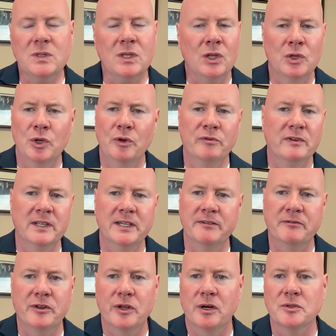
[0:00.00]
you've
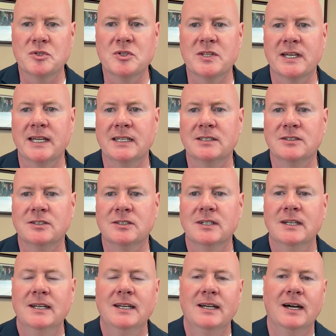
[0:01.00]
lived those things.
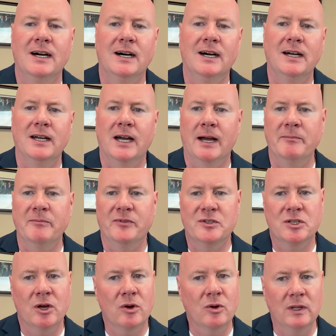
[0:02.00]
I'm
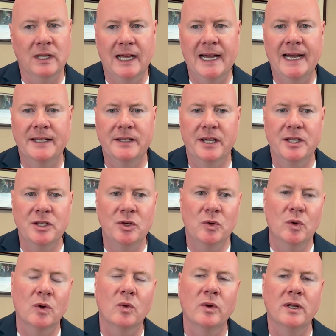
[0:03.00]
so glad that you
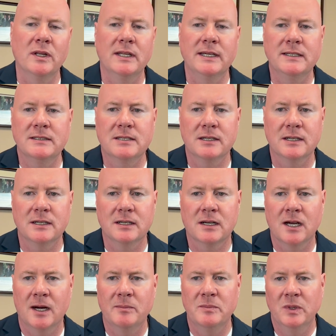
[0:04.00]
were willing to
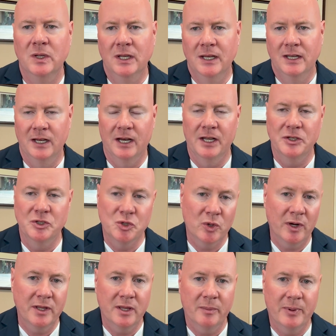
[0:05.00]
come and
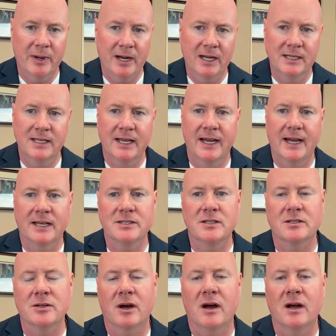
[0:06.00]
join the podcast
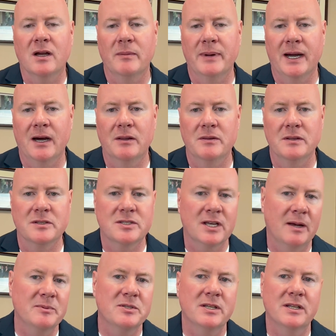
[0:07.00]
to talk about the
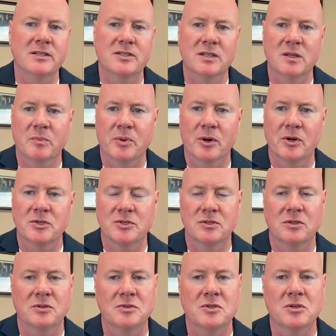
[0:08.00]
substance and the
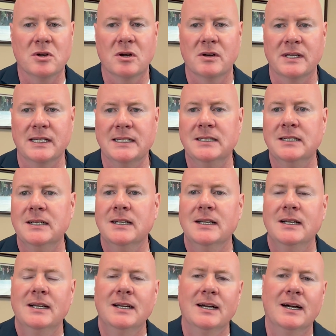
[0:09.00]
personal journey.
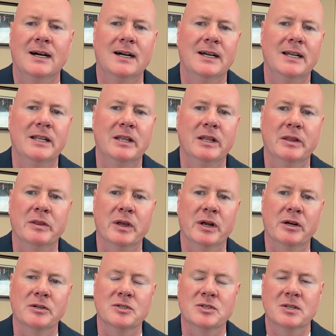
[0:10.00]

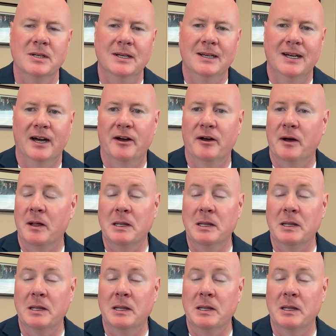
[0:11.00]
There's a